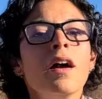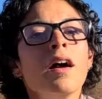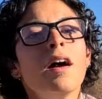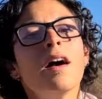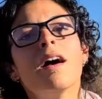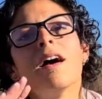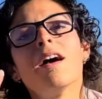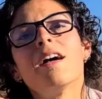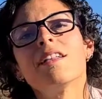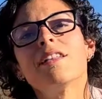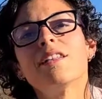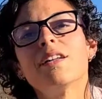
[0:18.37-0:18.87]

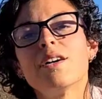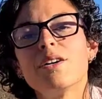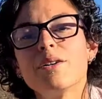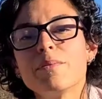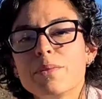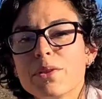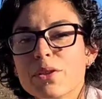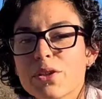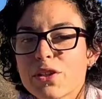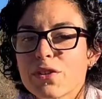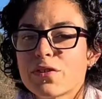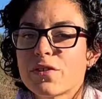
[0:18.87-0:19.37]
Hello,
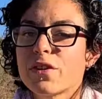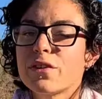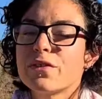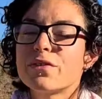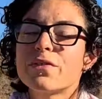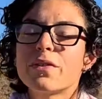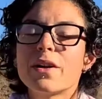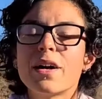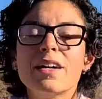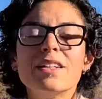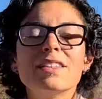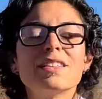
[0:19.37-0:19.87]
beautiful
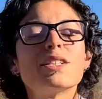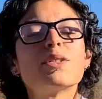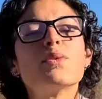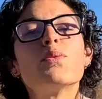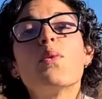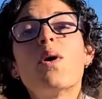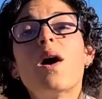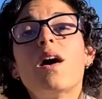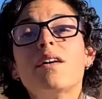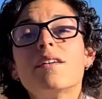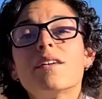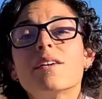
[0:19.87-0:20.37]
friends, and
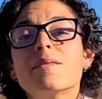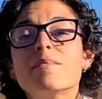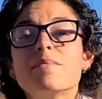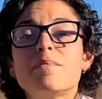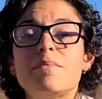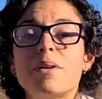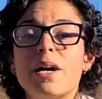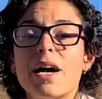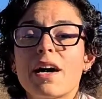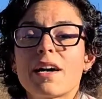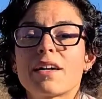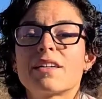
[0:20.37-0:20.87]
welcome
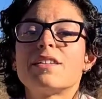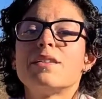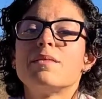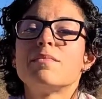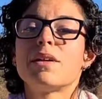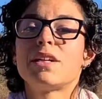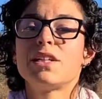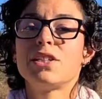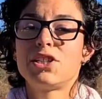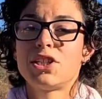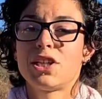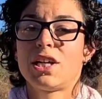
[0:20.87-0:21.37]
back to
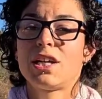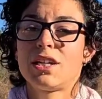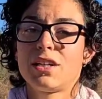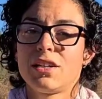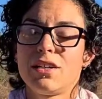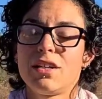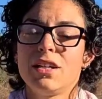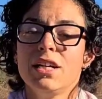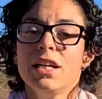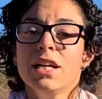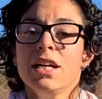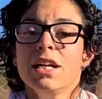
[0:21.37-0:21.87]
my
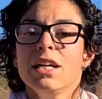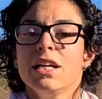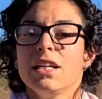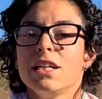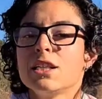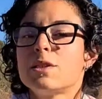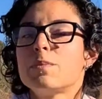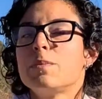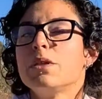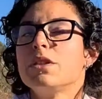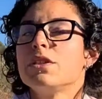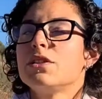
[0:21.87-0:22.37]
channel.
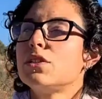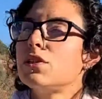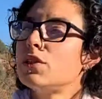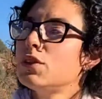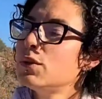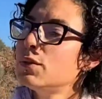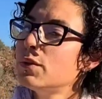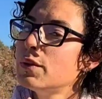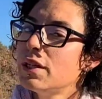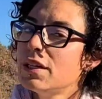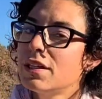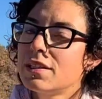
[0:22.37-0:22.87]
It's been
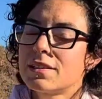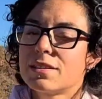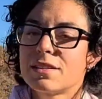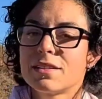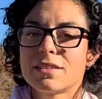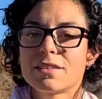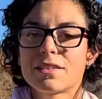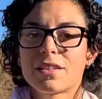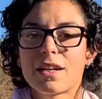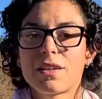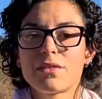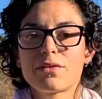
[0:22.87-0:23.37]
2 weeks
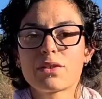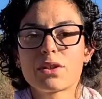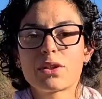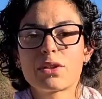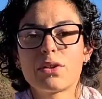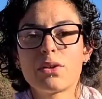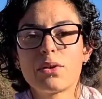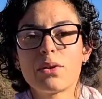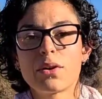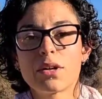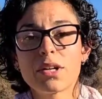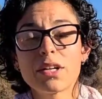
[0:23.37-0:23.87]
since I've
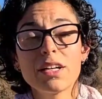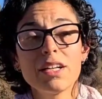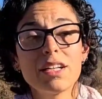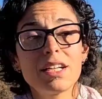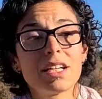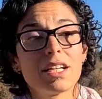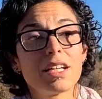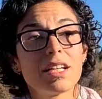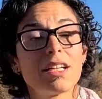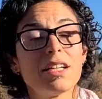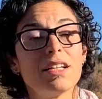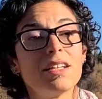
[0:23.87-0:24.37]
recorded,
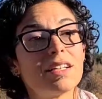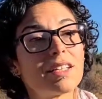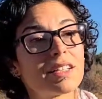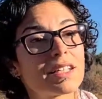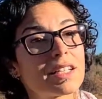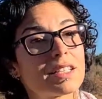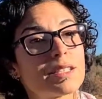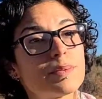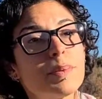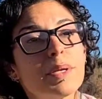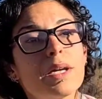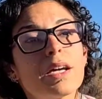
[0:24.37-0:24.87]
and
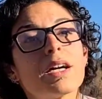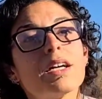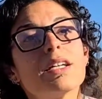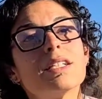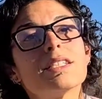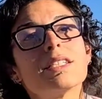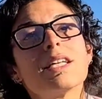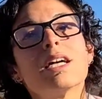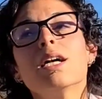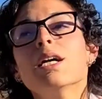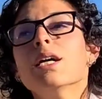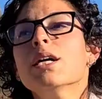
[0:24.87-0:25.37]
that's
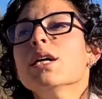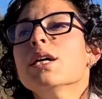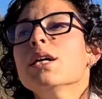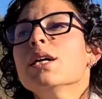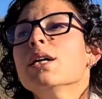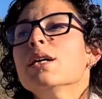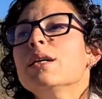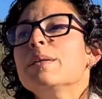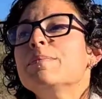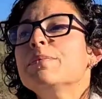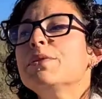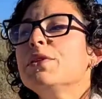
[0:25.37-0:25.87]
because
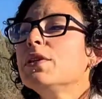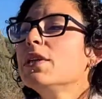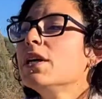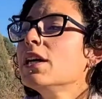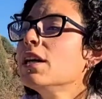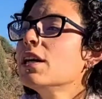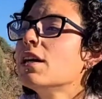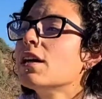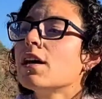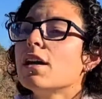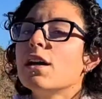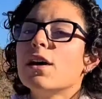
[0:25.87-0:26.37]

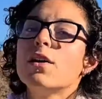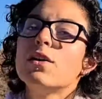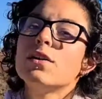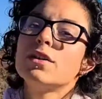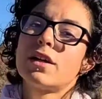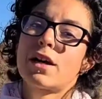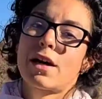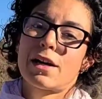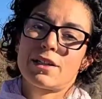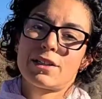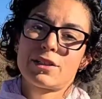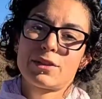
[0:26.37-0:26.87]
Moogie got out
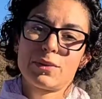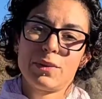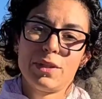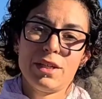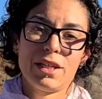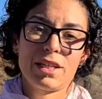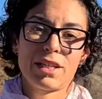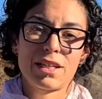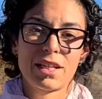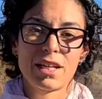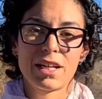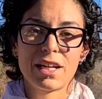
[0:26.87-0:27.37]
last
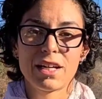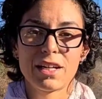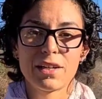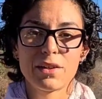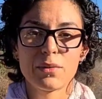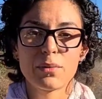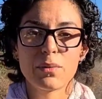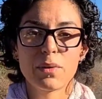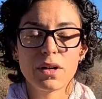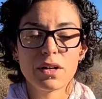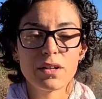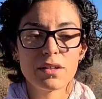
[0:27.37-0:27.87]
week.
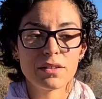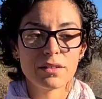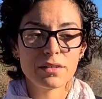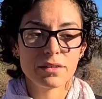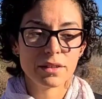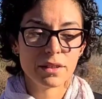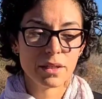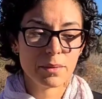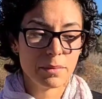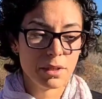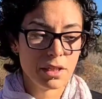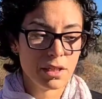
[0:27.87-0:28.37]
Well,
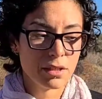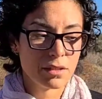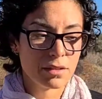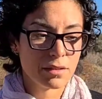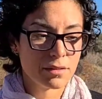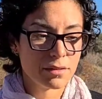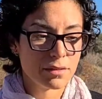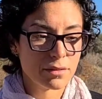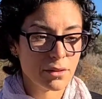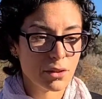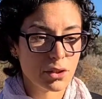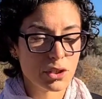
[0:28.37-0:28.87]
I mean,
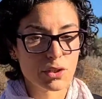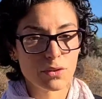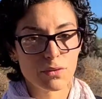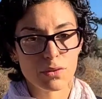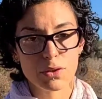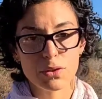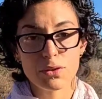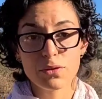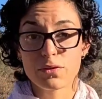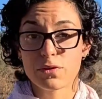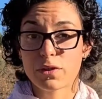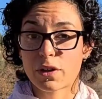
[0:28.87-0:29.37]
those of you
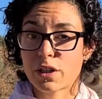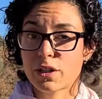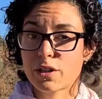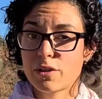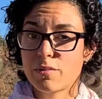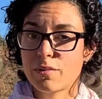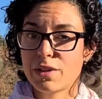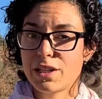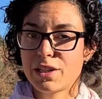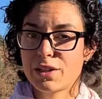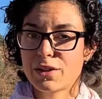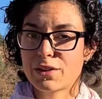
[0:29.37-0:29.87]
who follow
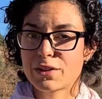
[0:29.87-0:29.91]
me know